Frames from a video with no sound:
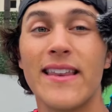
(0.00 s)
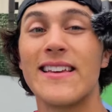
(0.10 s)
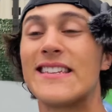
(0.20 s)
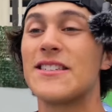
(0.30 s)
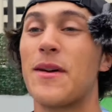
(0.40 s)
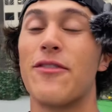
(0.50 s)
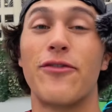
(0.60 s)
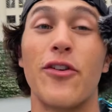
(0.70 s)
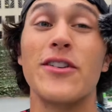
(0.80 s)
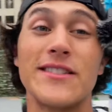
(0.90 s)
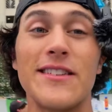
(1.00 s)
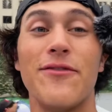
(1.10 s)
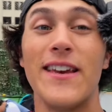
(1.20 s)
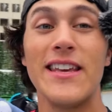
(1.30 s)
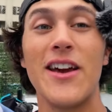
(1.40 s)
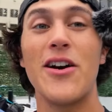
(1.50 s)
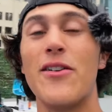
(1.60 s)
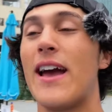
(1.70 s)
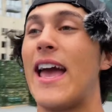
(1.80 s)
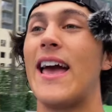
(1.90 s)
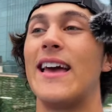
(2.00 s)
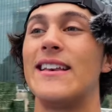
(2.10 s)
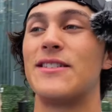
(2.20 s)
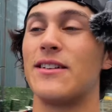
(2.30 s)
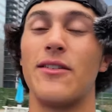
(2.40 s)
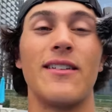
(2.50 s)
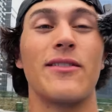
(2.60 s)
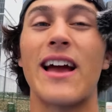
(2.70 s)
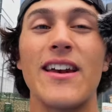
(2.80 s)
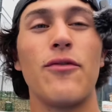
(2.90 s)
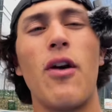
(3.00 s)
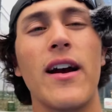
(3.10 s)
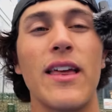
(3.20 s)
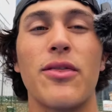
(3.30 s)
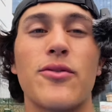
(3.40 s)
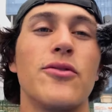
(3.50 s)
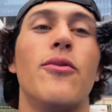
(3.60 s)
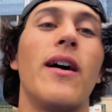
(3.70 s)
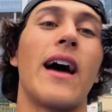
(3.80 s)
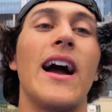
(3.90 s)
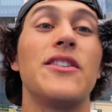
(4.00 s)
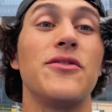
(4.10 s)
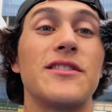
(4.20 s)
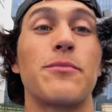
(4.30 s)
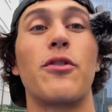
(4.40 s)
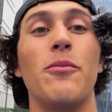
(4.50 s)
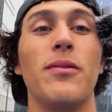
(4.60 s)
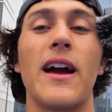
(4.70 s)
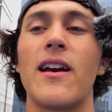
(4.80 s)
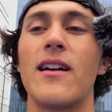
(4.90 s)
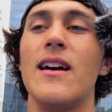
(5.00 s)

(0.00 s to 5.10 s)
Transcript: This is my first video and kind of walking through what I do as a pro player.